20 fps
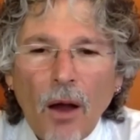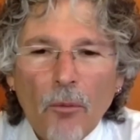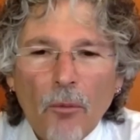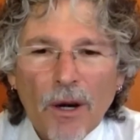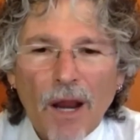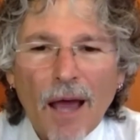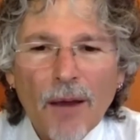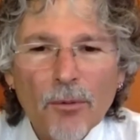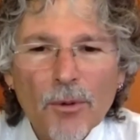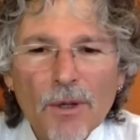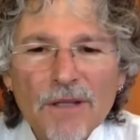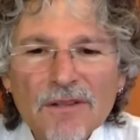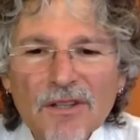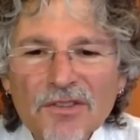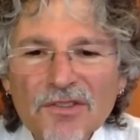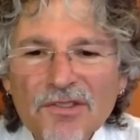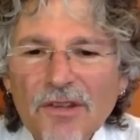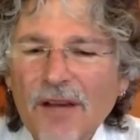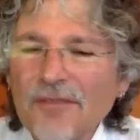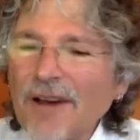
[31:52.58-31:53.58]
When I read
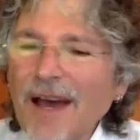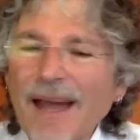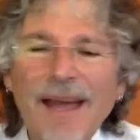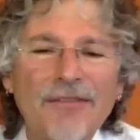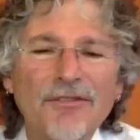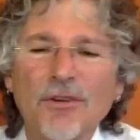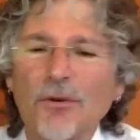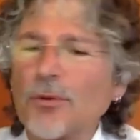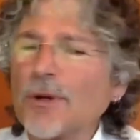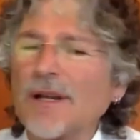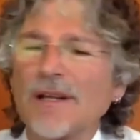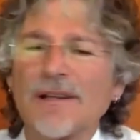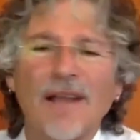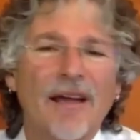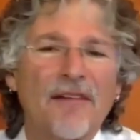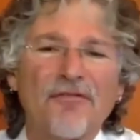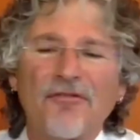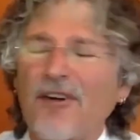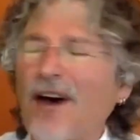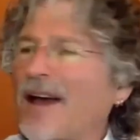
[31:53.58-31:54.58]
this stuff, I have to read it
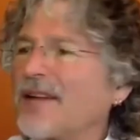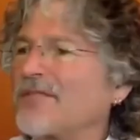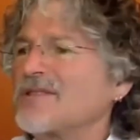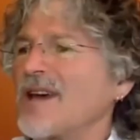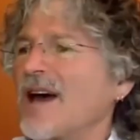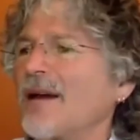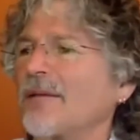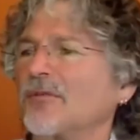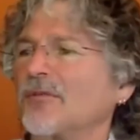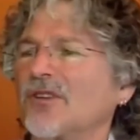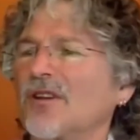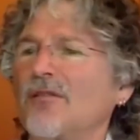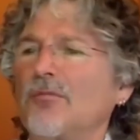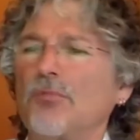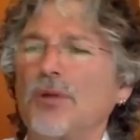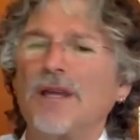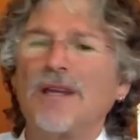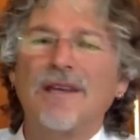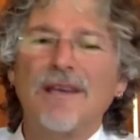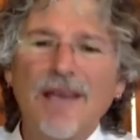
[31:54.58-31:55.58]
like 5 times to
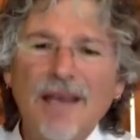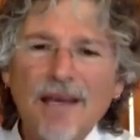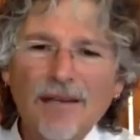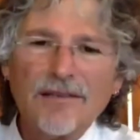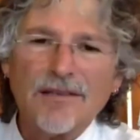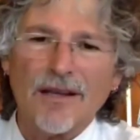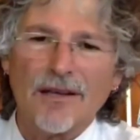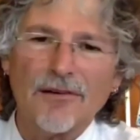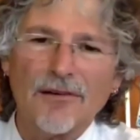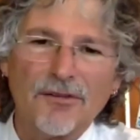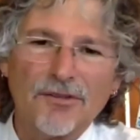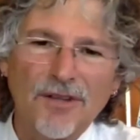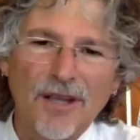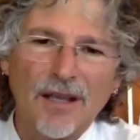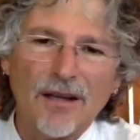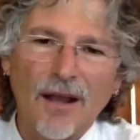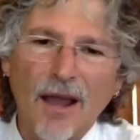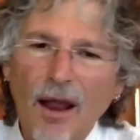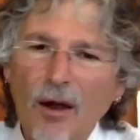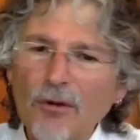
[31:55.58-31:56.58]
even begin to
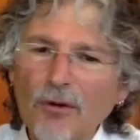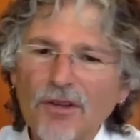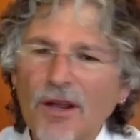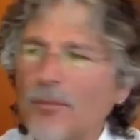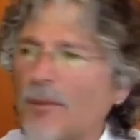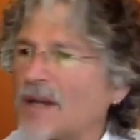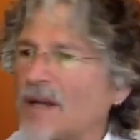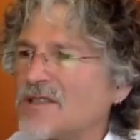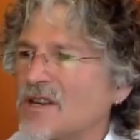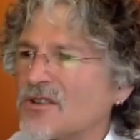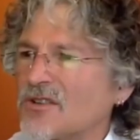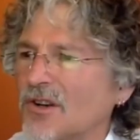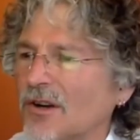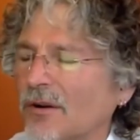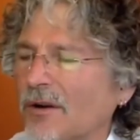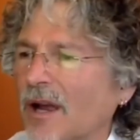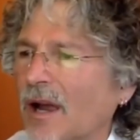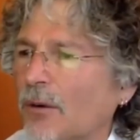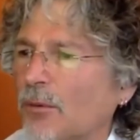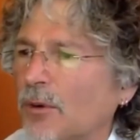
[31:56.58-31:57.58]
understand. I always have my
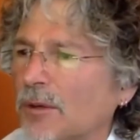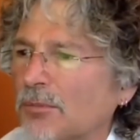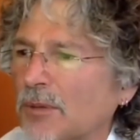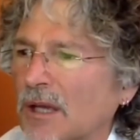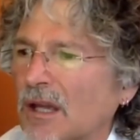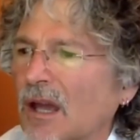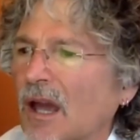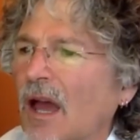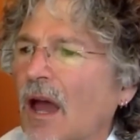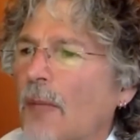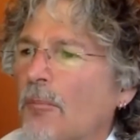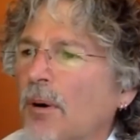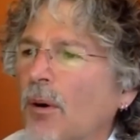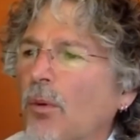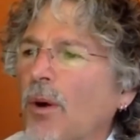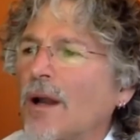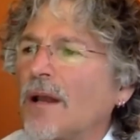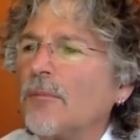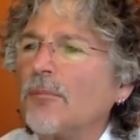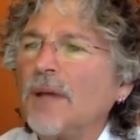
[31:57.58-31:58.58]
dictionary out with me. But
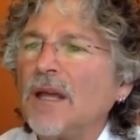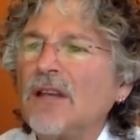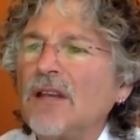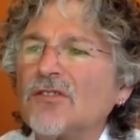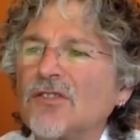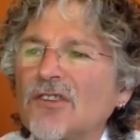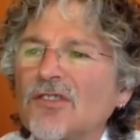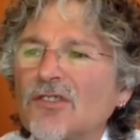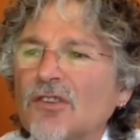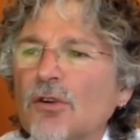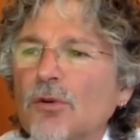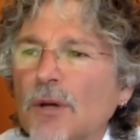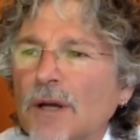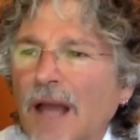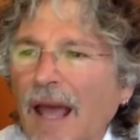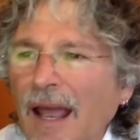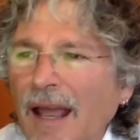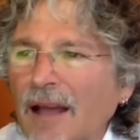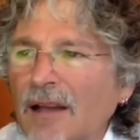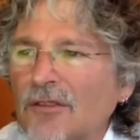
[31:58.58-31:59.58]
what it means is to
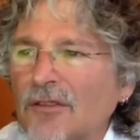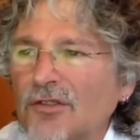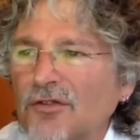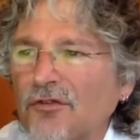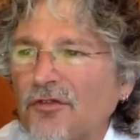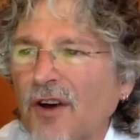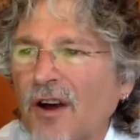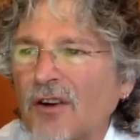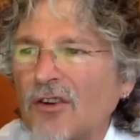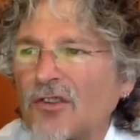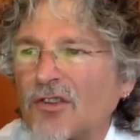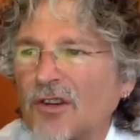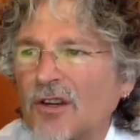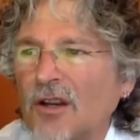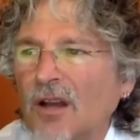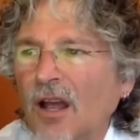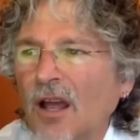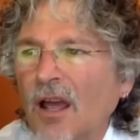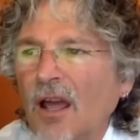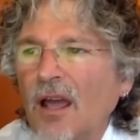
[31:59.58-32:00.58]
enhance
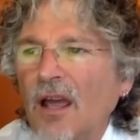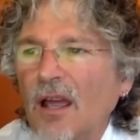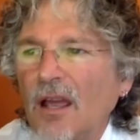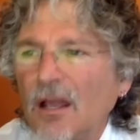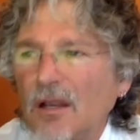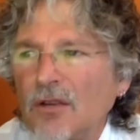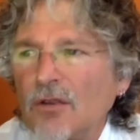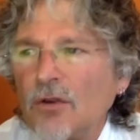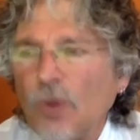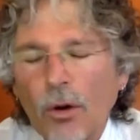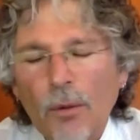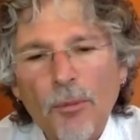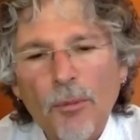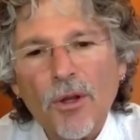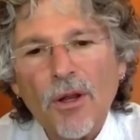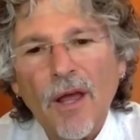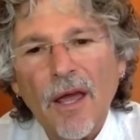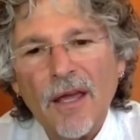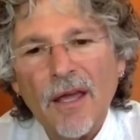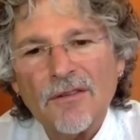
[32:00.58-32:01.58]
function in
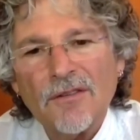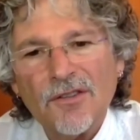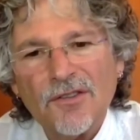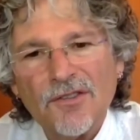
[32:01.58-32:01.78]
normal and